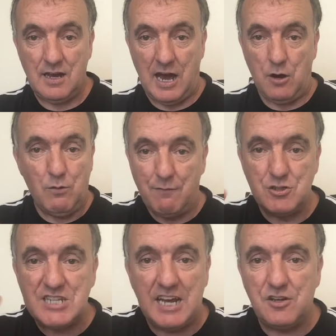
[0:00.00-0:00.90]
At
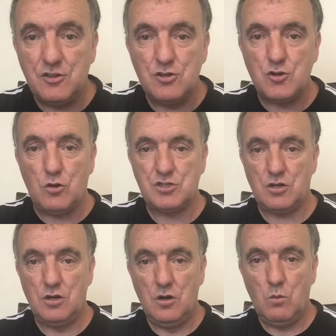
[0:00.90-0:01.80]
whoever's taking their
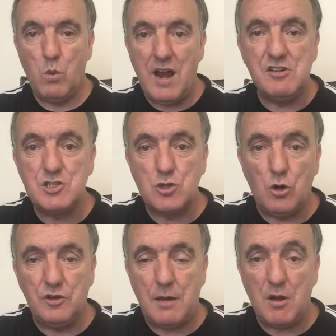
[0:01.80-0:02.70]
daughter. Where is
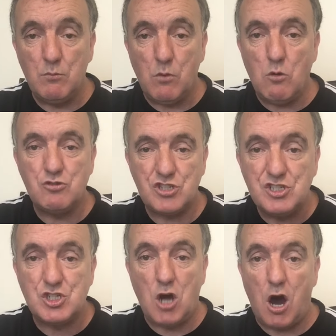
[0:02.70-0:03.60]
all them
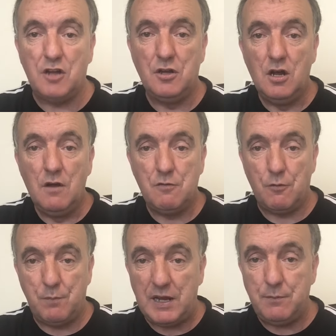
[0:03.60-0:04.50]
emotions gone for
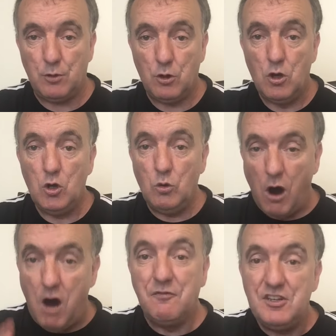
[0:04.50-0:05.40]
people who
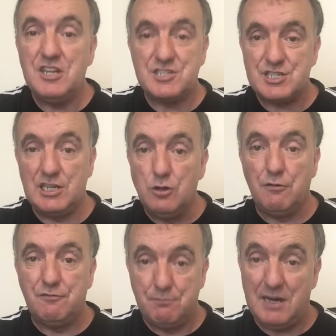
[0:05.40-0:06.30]
obviously
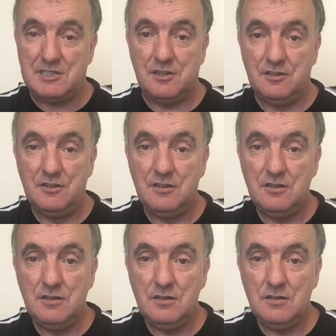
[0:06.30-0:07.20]
love Madeleine?
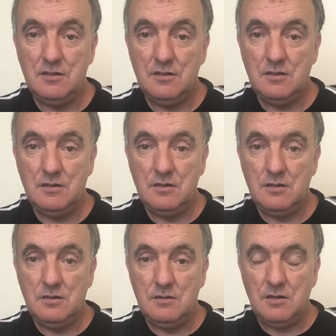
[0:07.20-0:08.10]

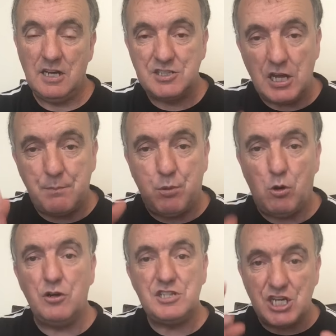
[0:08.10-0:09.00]
It
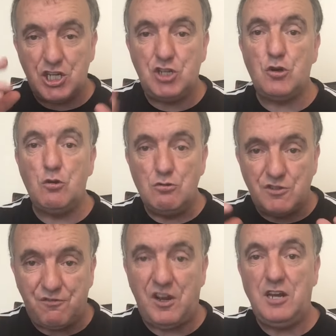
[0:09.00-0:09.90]
points a
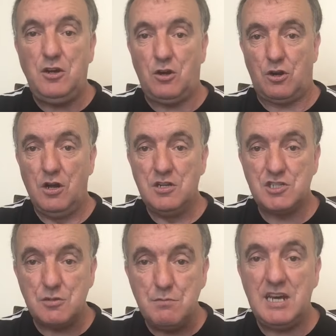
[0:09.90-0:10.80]
huge finger
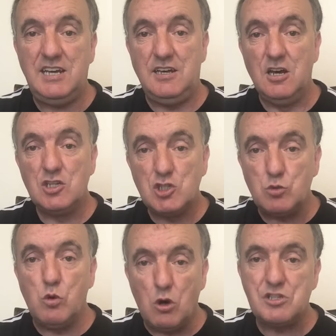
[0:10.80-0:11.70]
to me
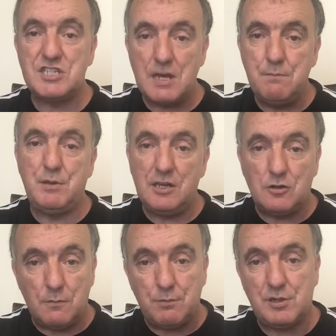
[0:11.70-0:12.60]
towards them being
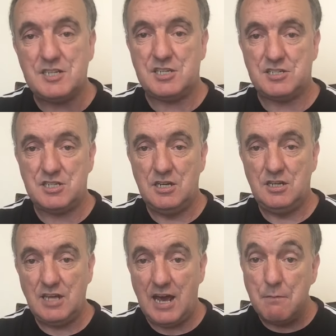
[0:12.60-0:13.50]
complicit,
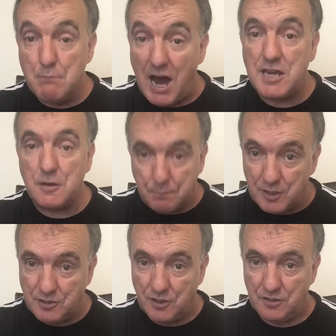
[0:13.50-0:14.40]
yeah, in my
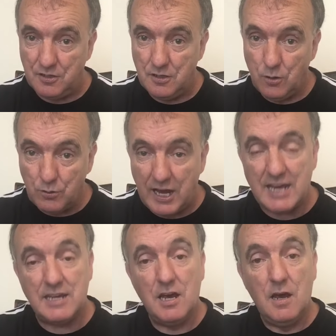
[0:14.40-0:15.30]
opinion,
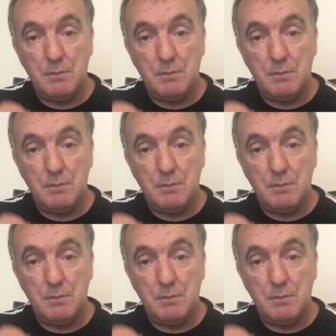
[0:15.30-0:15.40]
okay?